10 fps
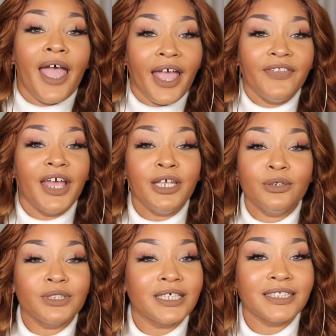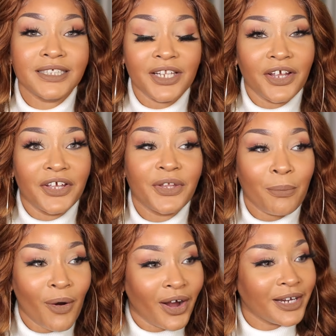and they used concealer in their
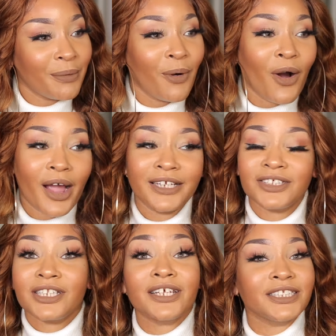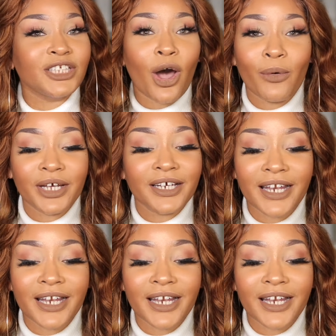part, it just looked so good.